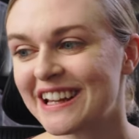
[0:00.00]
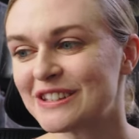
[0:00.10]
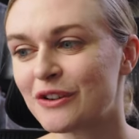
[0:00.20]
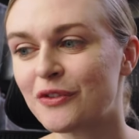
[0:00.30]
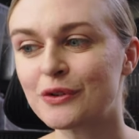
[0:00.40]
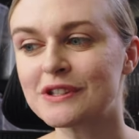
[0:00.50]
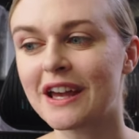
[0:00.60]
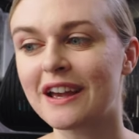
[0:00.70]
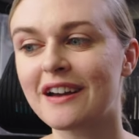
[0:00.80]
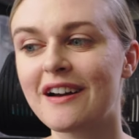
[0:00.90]
So if it was
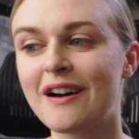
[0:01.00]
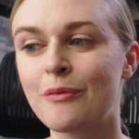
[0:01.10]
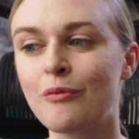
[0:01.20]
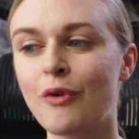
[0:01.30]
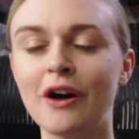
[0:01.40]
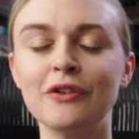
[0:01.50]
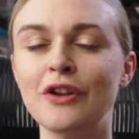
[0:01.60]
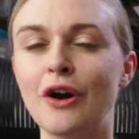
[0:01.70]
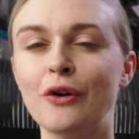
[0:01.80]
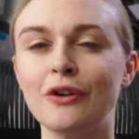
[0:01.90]
like a
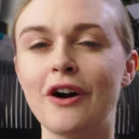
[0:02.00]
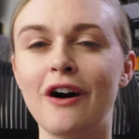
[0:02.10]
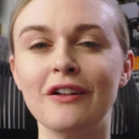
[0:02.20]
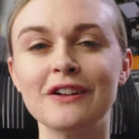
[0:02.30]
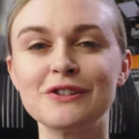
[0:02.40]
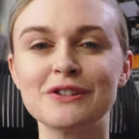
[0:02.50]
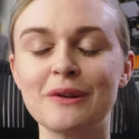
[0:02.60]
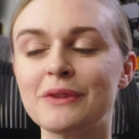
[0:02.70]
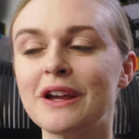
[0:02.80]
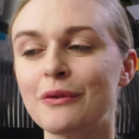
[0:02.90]
well-known college or
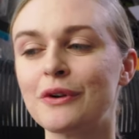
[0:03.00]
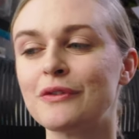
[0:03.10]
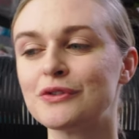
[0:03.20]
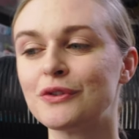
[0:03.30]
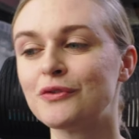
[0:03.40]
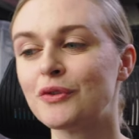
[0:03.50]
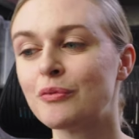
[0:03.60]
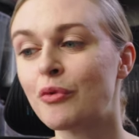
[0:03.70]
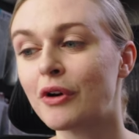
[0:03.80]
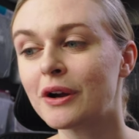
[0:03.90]
something it would have sold for
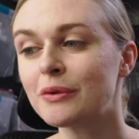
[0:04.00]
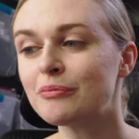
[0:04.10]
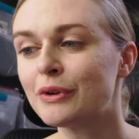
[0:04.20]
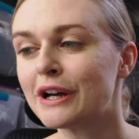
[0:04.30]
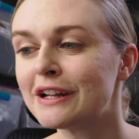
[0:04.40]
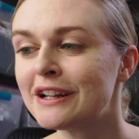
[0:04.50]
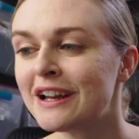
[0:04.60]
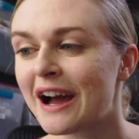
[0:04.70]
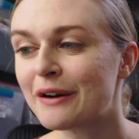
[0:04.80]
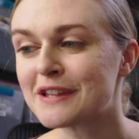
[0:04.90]
more but
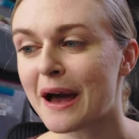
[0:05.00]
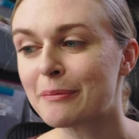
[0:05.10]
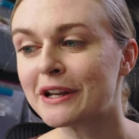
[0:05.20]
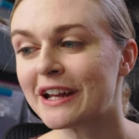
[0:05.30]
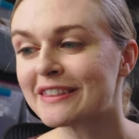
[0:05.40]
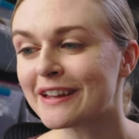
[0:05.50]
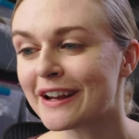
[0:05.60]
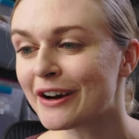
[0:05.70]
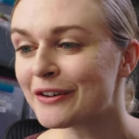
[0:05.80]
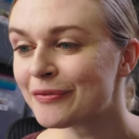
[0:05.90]
i was happy to get
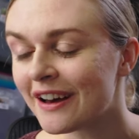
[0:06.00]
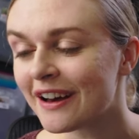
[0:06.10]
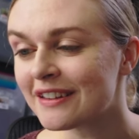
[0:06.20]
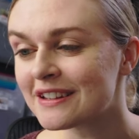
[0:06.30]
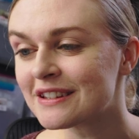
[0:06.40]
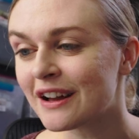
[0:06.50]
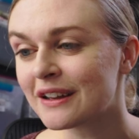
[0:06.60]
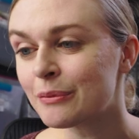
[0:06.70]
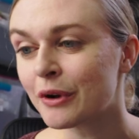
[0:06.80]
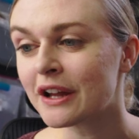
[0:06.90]
that out uh, this
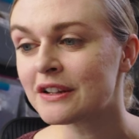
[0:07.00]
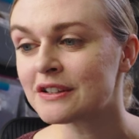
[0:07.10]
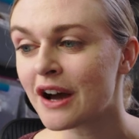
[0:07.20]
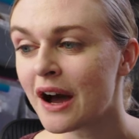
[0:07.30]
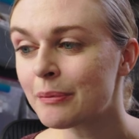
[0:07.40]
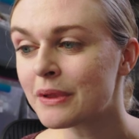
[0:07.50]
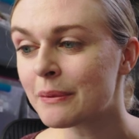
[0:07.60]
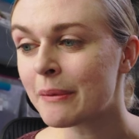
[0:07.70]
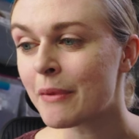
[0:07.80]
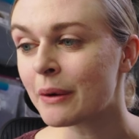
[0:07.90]
lucky brand top
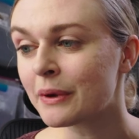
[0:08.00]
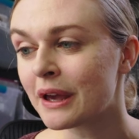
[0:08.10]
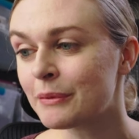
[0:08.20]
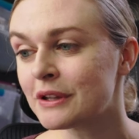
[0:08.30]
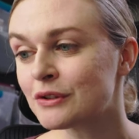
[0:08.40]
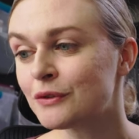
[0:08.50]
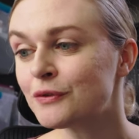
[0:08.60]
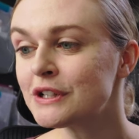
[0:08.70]
that my mom gave me sold for